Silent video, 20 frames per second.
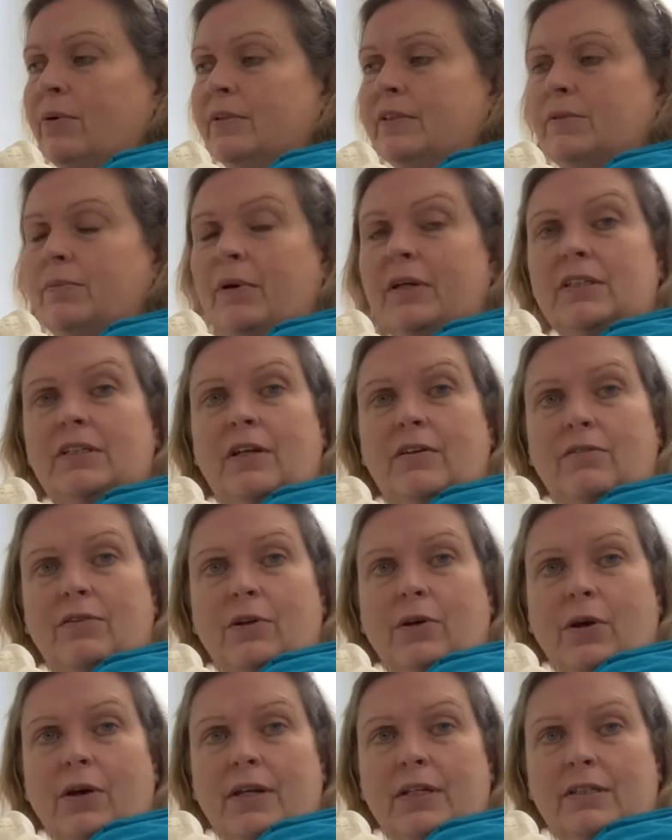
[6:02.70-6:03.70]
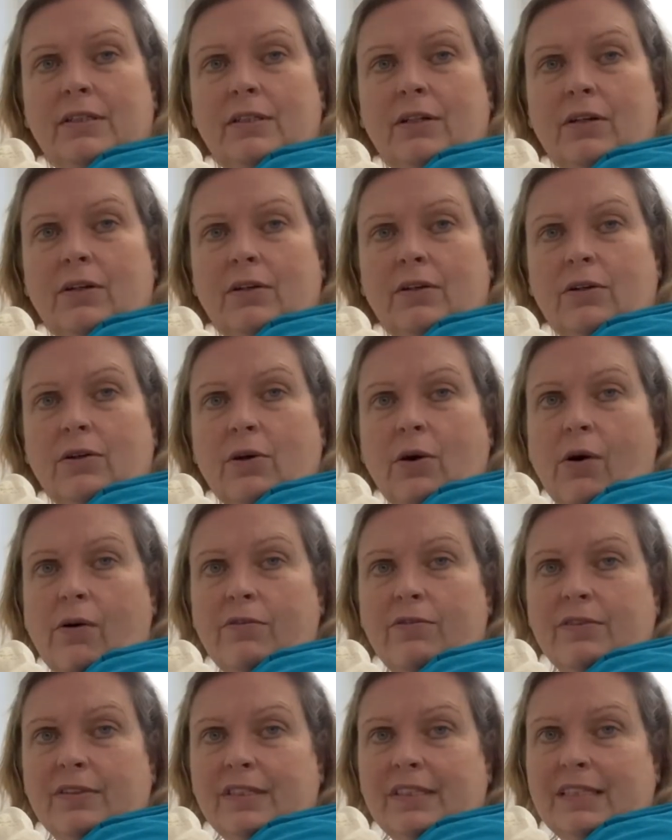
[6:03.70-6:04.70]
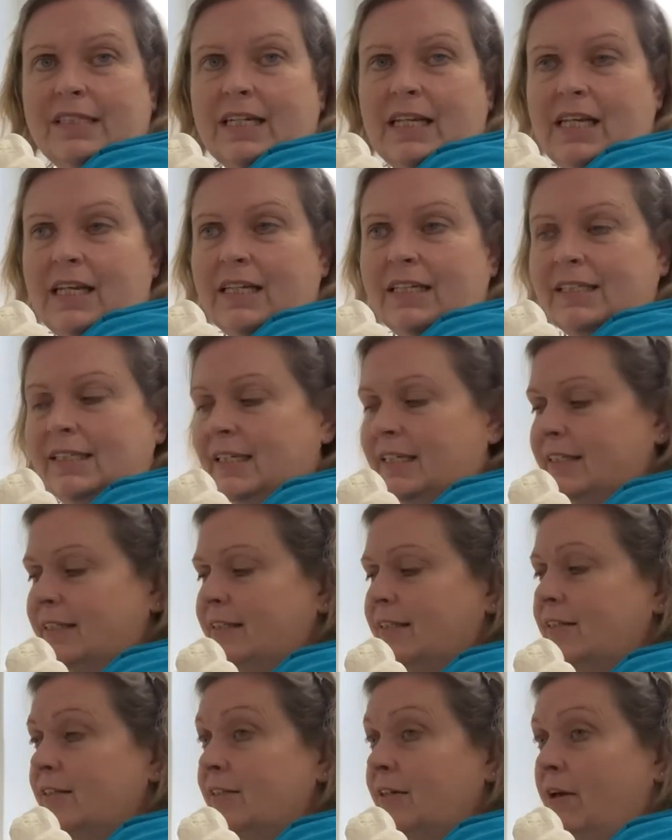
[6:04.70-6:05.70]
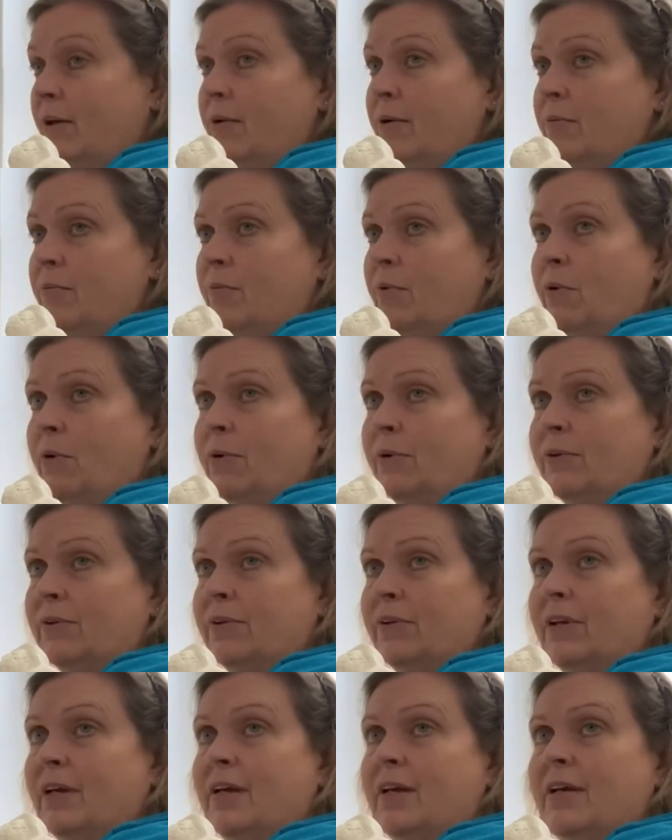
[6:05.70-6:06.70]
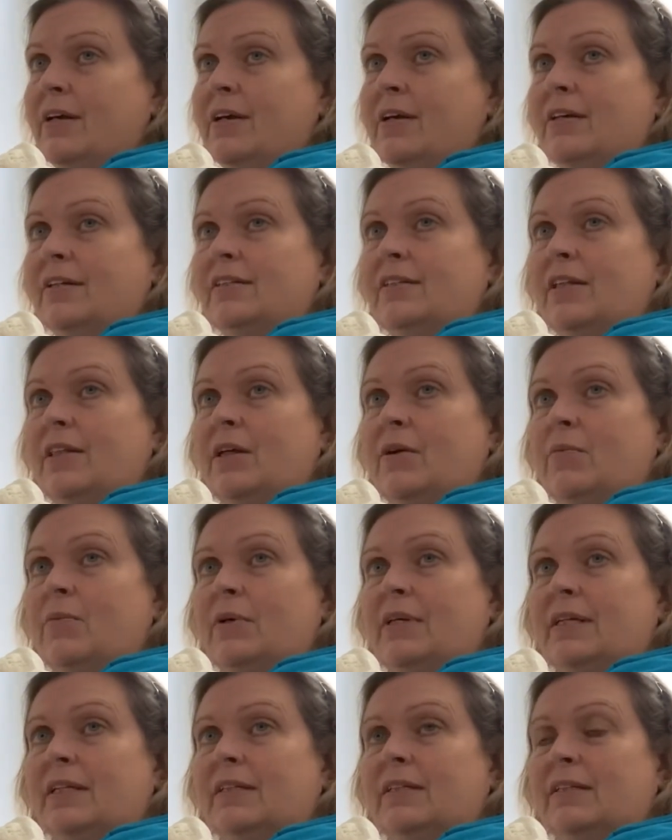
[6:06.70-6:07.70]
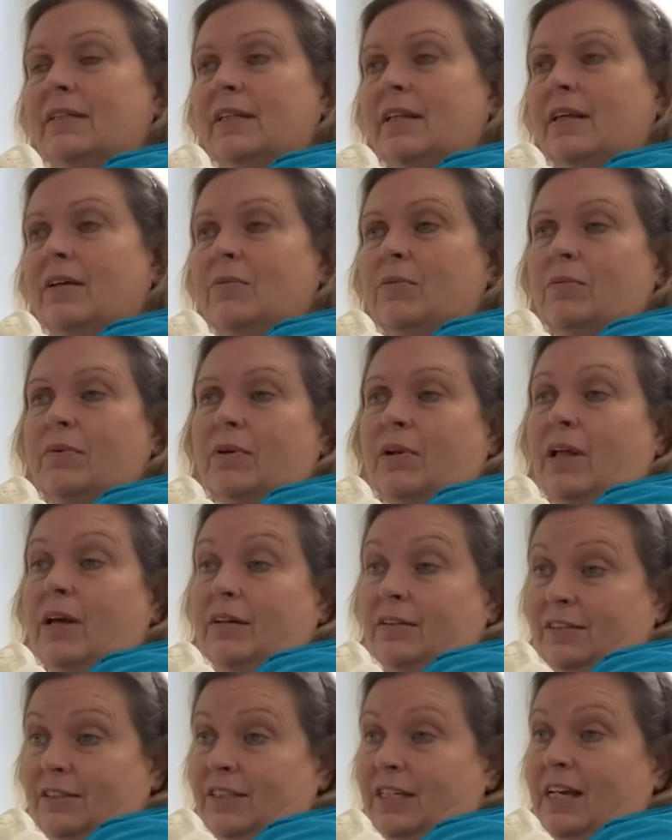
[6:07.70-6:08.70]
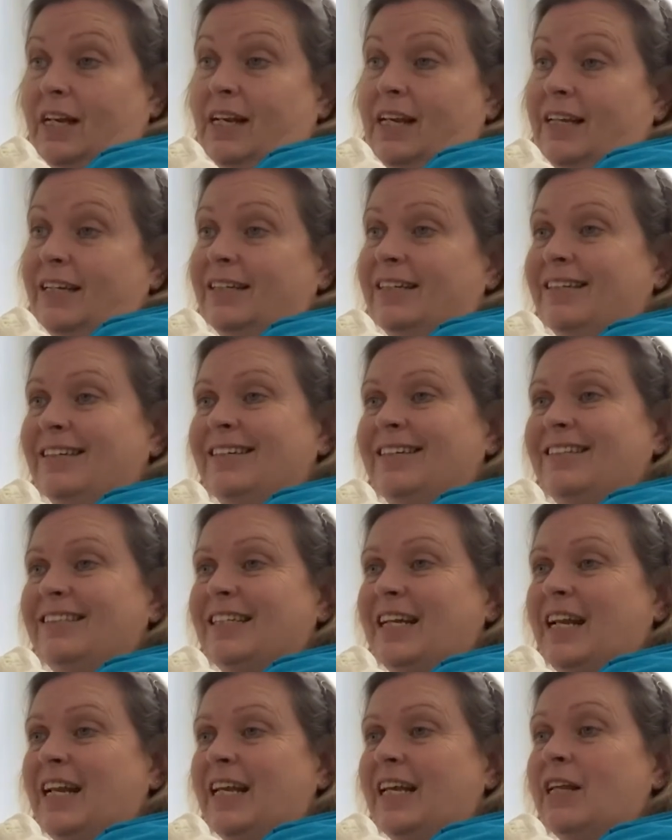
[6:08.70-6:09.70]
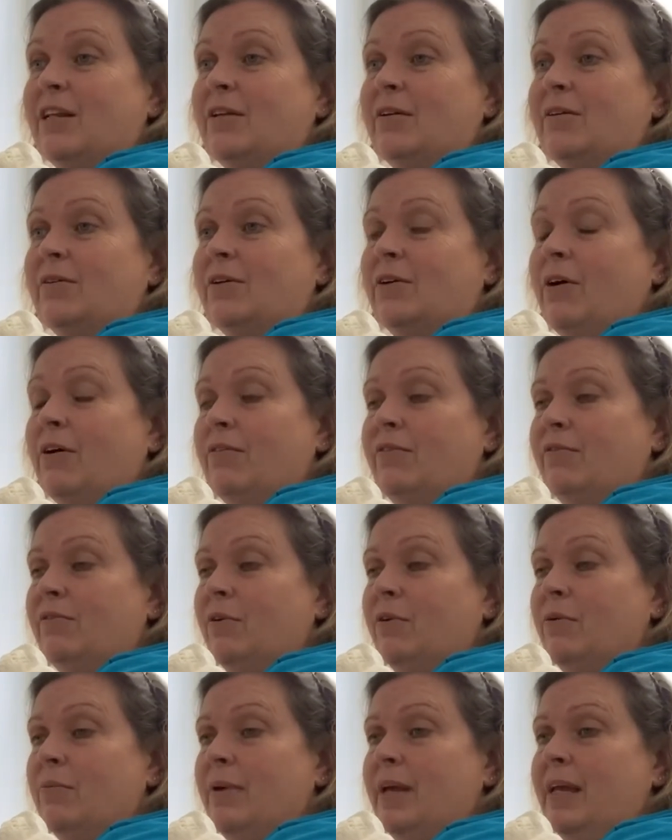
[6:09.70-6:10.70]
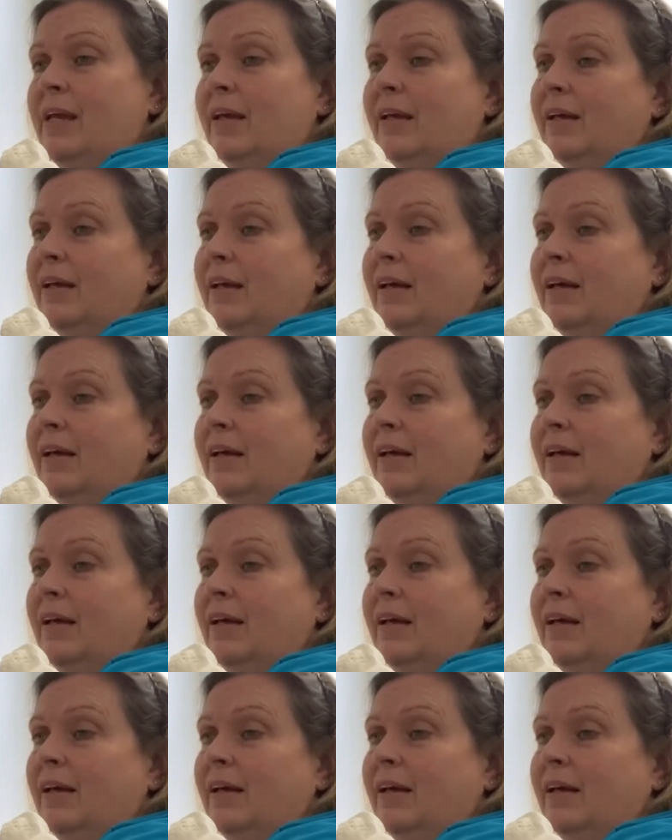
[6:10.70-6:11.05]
especially if you're going to cough and sneeze, is so important. So then we'll ask Janet, can you cough for me?